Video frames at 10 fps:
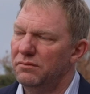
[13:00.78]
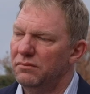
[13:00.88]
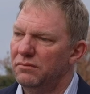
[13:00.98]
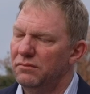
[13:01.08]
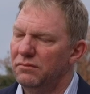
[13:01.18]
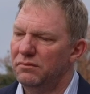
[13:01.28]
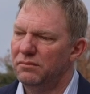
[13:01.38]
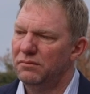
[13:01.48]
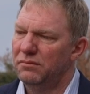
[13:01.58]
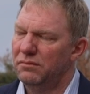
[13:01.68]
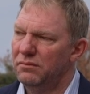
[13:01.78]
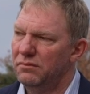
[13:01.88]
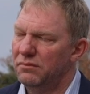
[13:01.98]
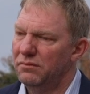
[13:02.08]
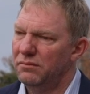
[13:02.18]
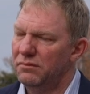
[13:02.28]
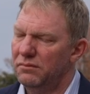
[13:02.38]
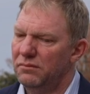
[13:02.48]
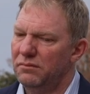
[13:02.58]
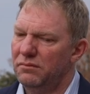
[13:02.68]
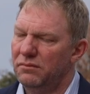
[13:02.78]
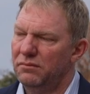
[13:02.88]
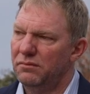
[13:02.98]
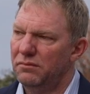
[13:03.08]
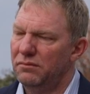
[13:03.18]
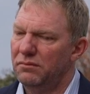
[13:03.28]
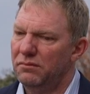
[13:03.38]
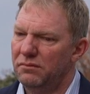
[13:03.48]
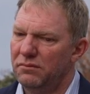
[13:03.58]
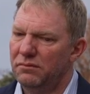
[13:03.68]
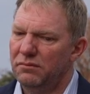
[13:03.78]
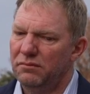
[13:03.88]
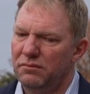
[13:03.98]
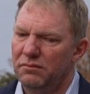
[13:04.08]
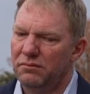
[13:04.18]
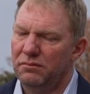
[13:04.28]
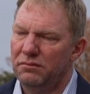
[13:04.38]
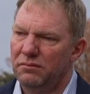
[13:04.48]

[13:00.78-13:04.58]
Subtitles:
(not speaking)